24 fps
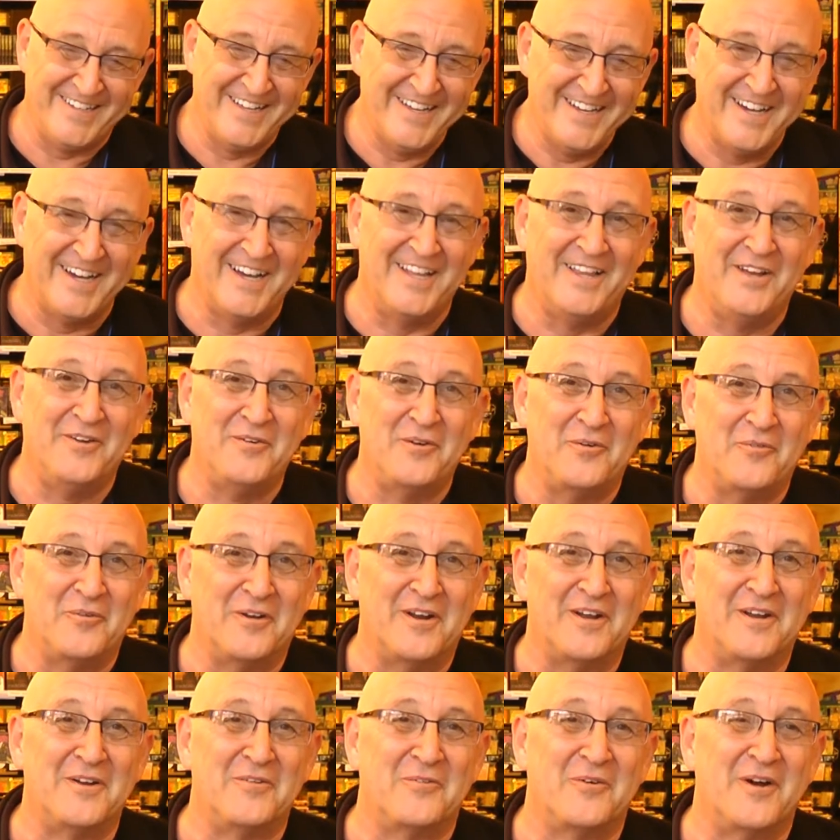And then we went
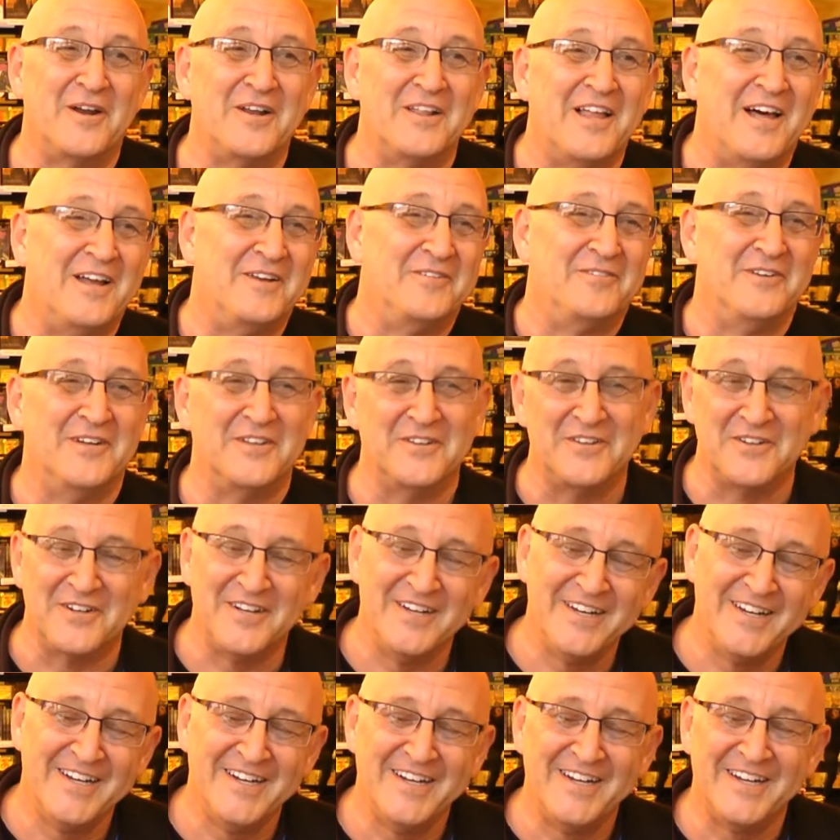on to write a
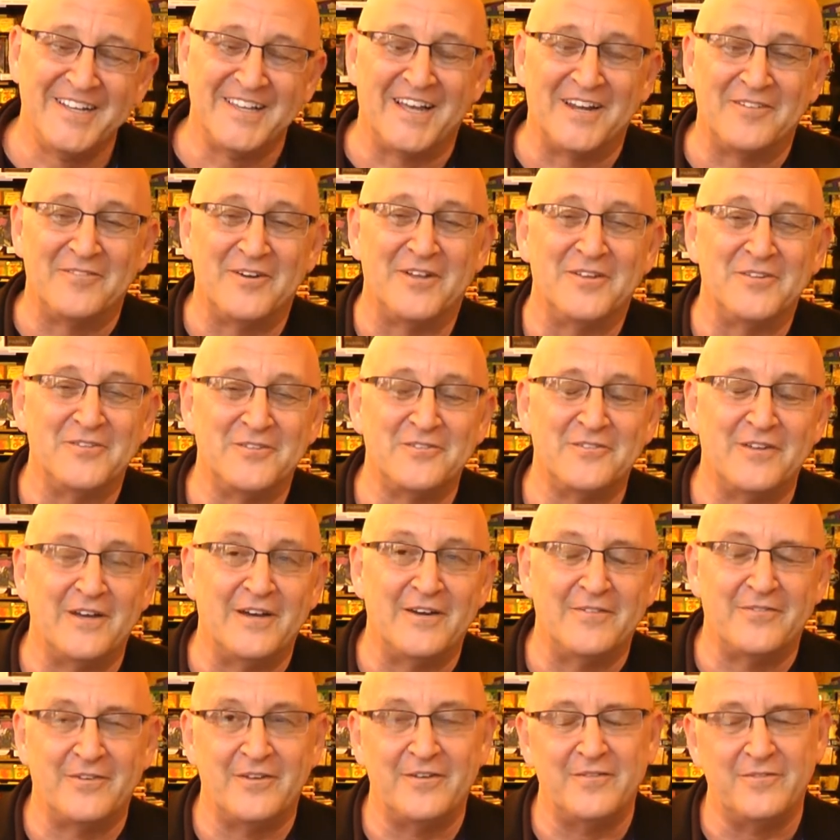lot of other
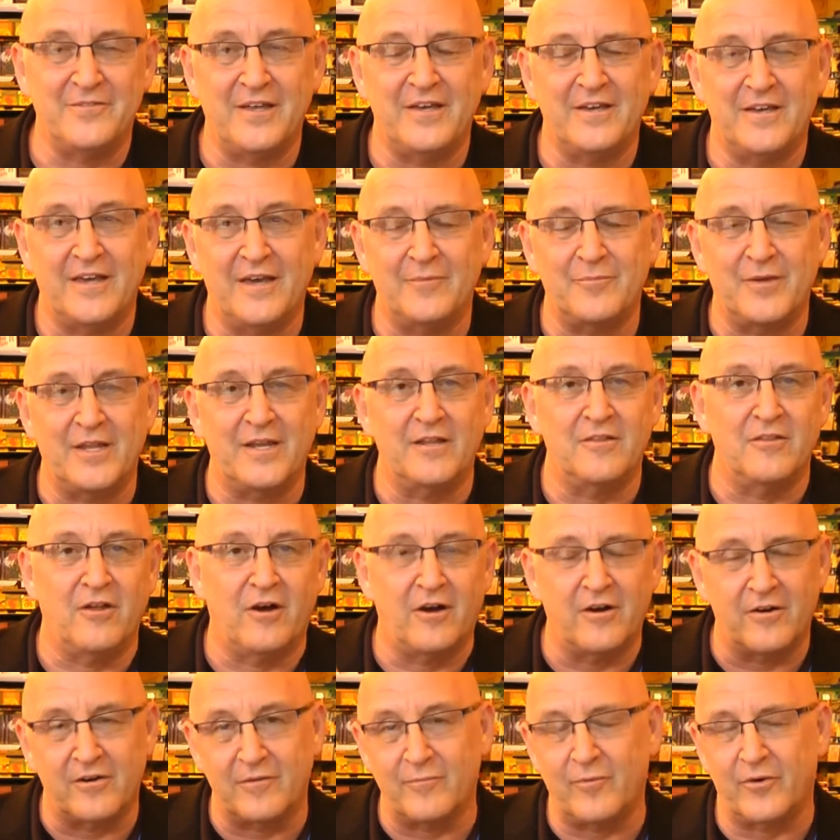stuff, and they kept getting
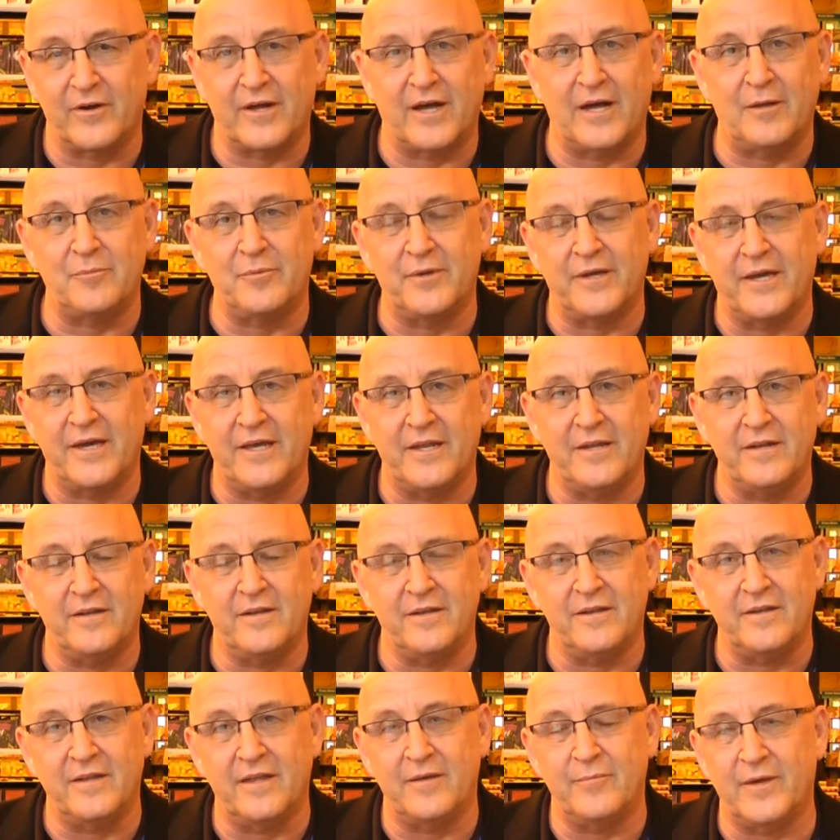longer and more complicated,
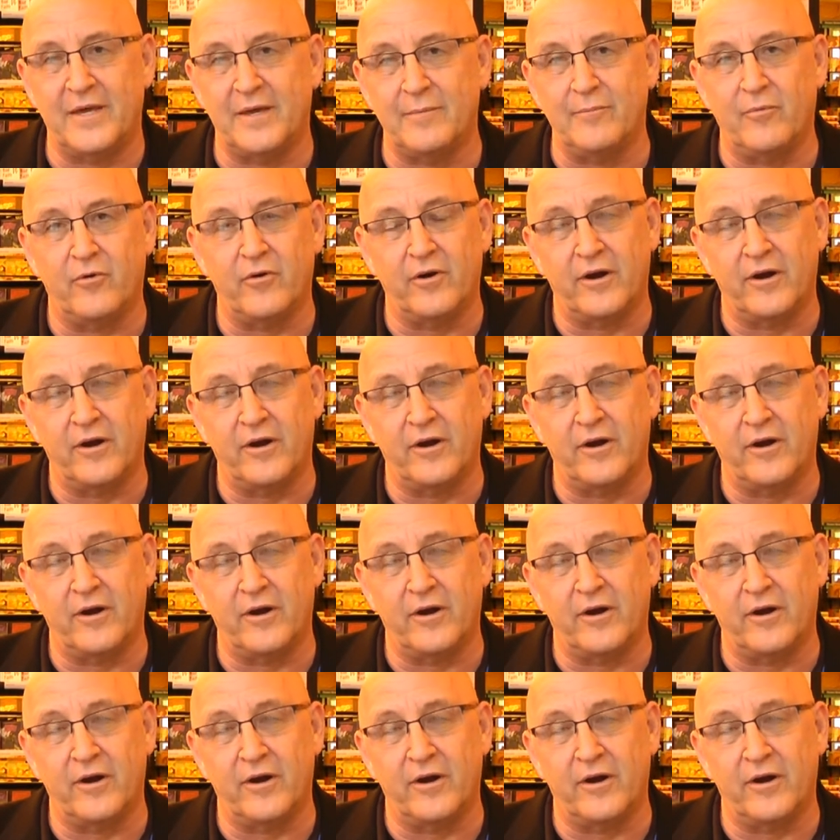and they became more